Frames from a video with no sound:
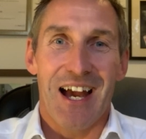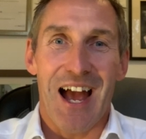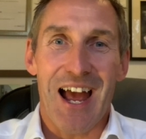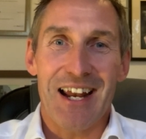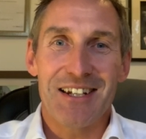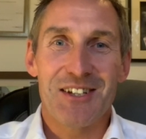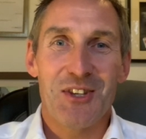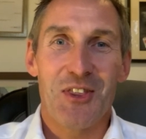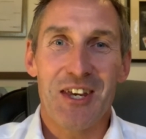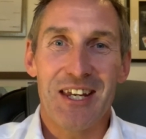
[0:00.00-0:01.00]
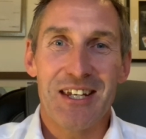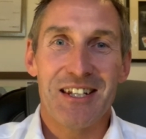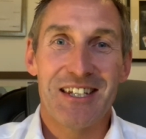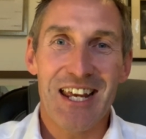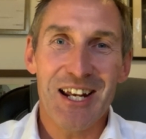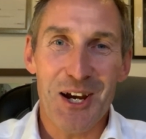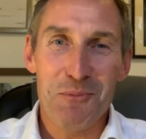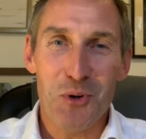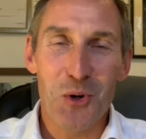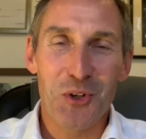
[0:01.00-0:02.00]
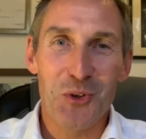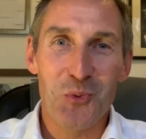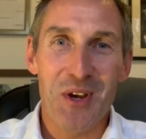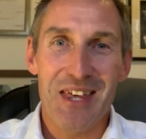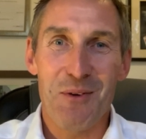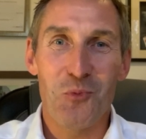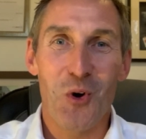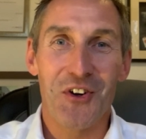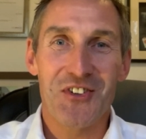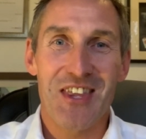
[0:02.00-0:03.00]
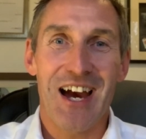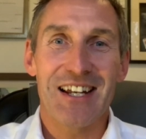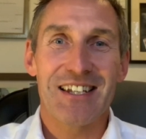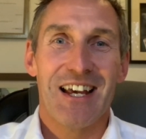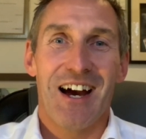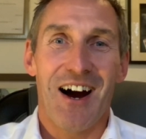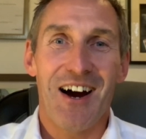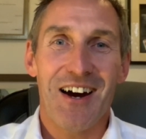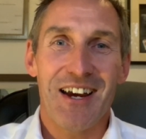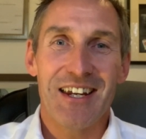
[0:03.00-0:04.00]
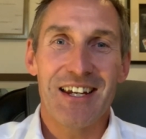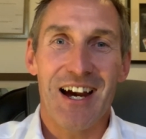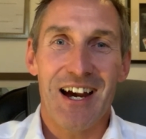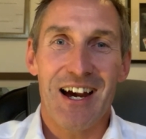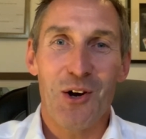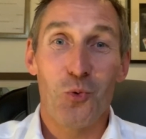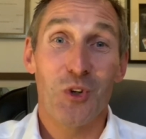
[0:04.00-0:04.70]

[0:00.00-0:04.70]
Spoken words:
and the deal I brokered with him was that I would